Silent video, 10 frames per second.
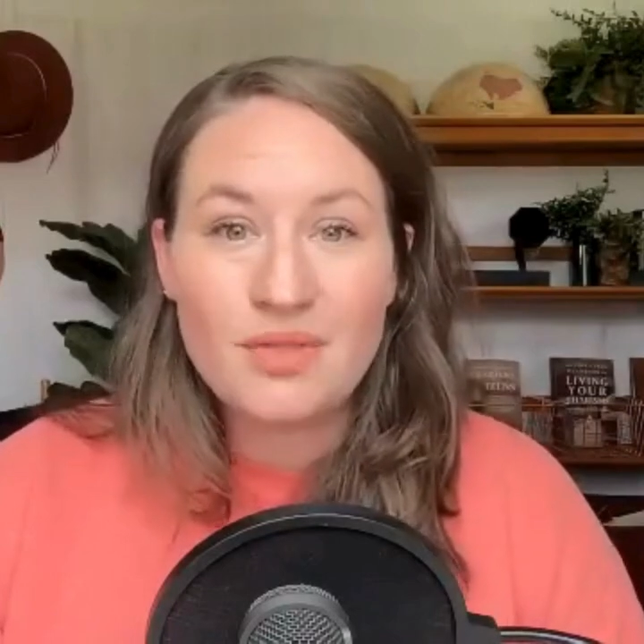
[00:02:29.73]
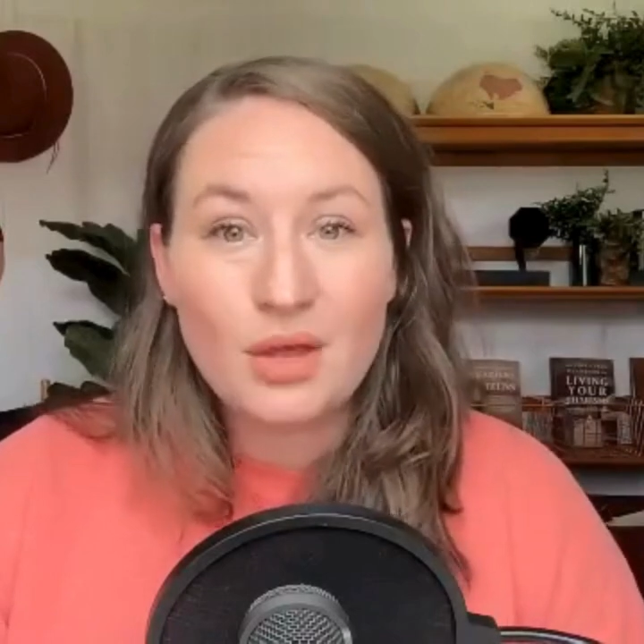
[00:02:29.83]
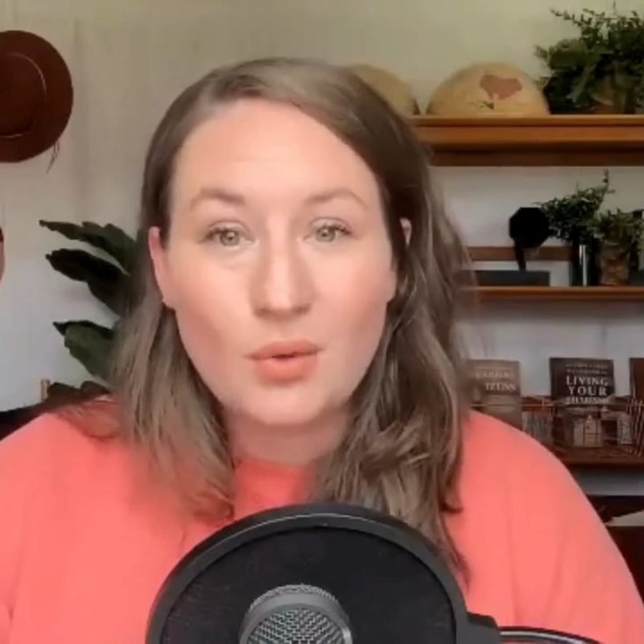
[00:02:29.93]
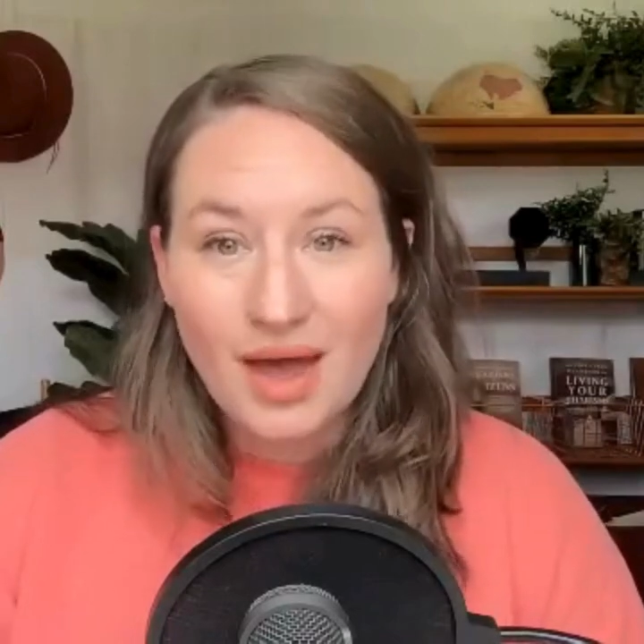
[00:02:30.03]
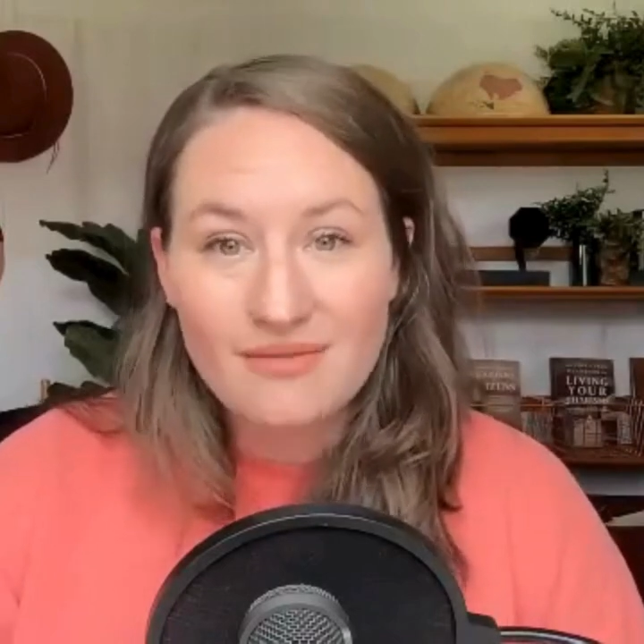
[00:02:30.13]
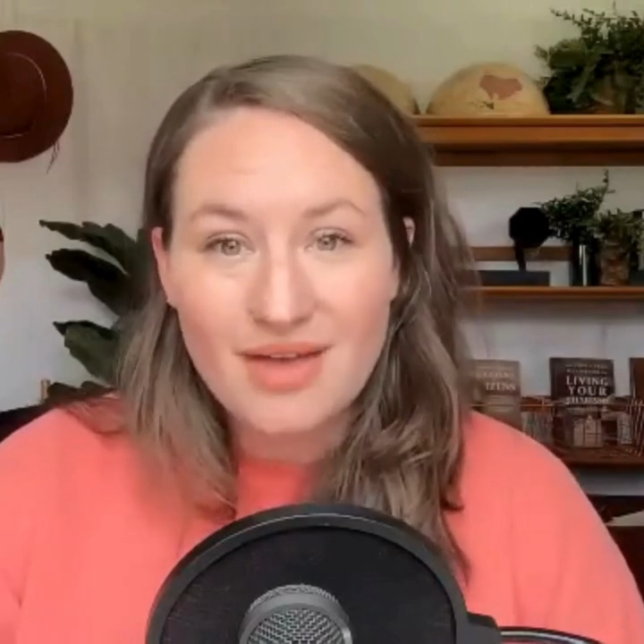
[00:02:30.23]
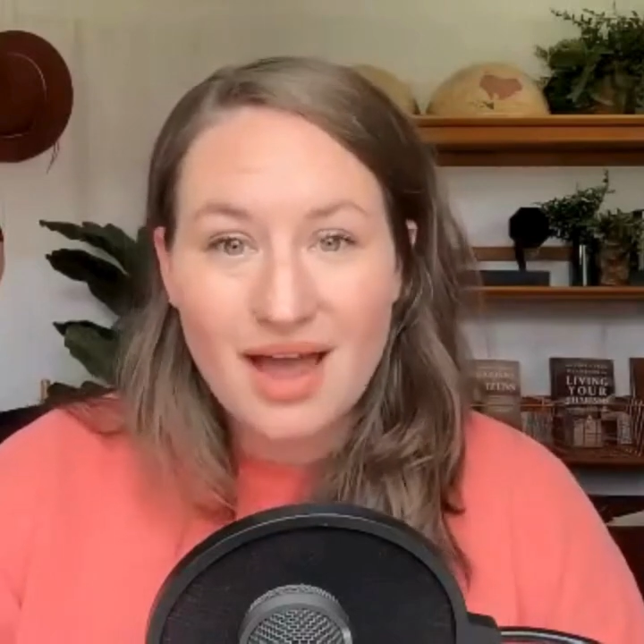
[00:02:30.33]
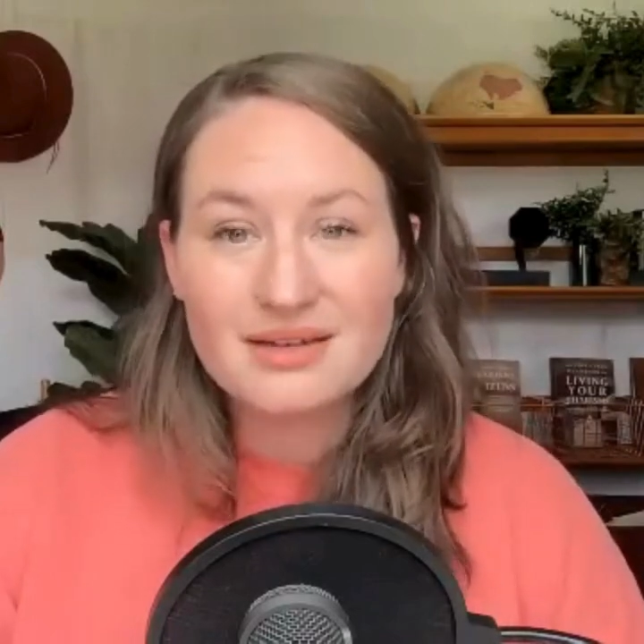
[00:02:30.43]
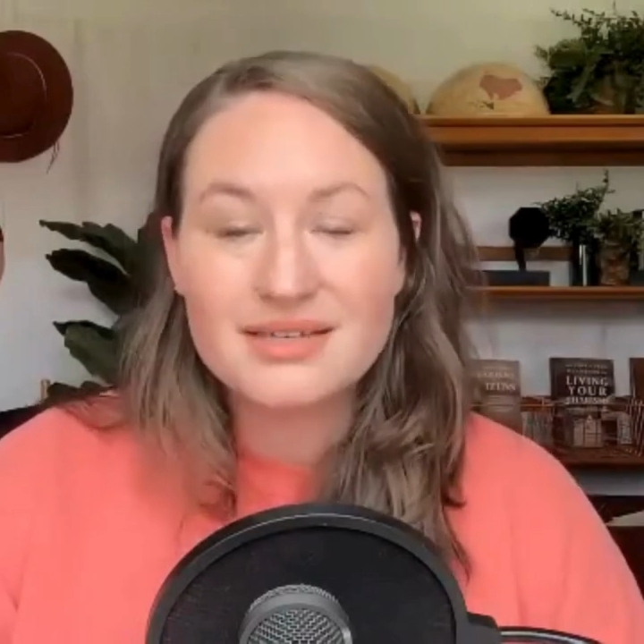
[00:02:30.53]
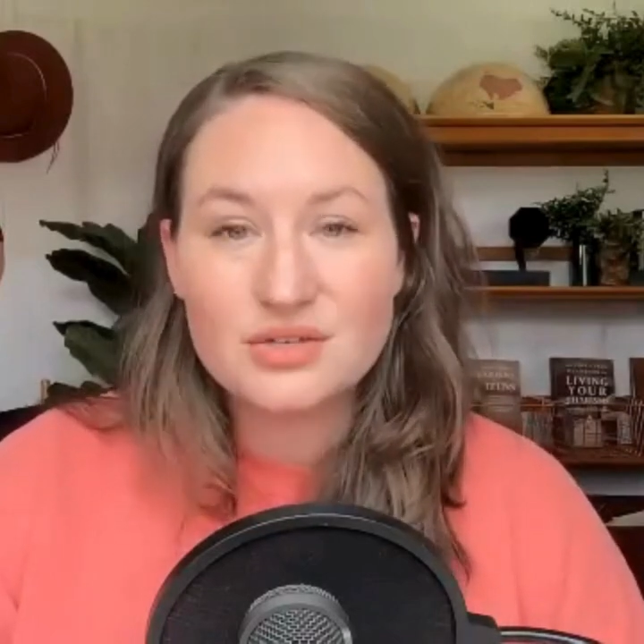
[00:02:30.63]
that you have
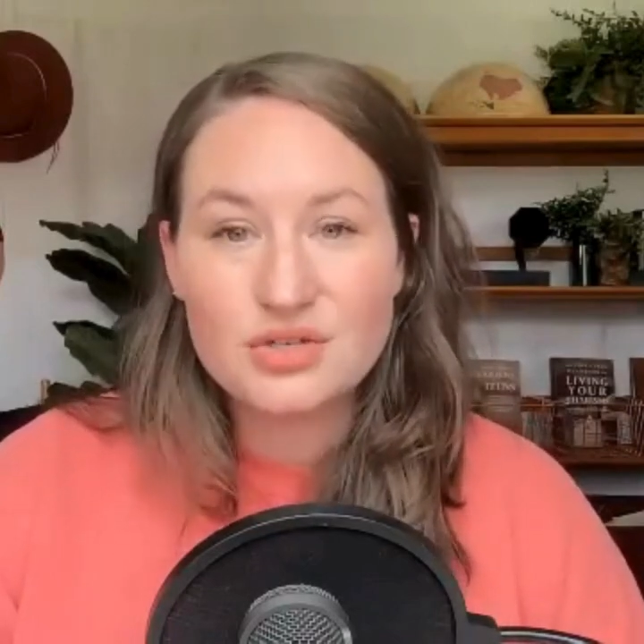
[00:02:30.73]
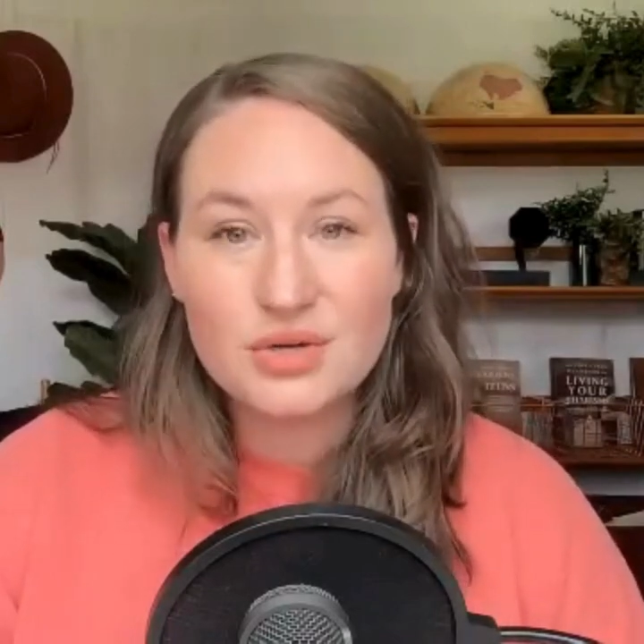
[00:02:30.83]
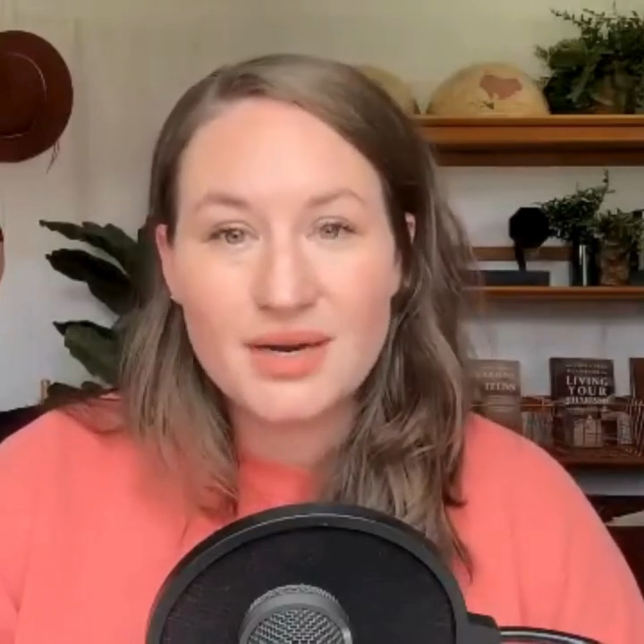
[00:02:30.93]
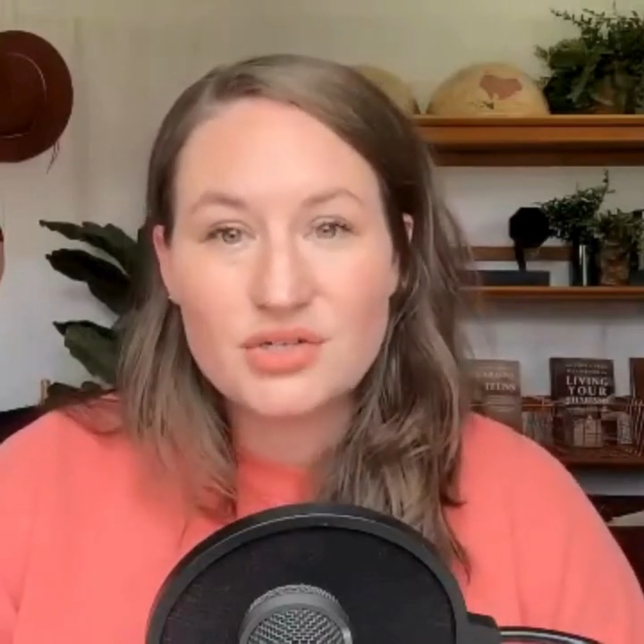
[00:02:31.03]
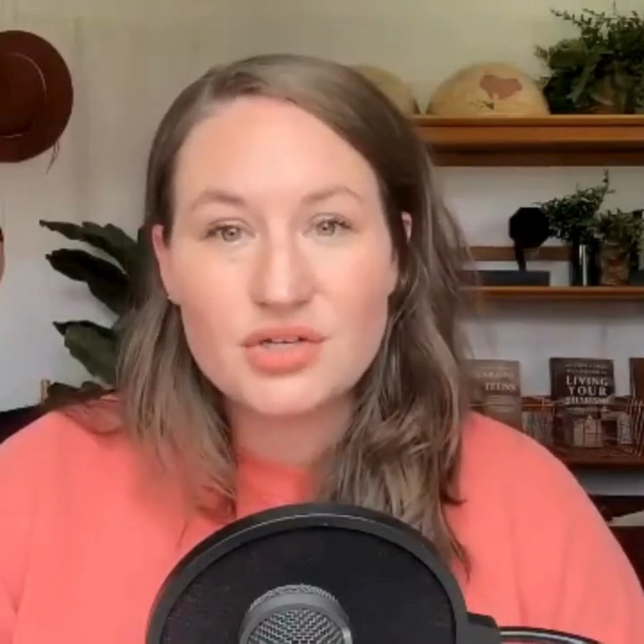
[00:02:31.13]
access to it.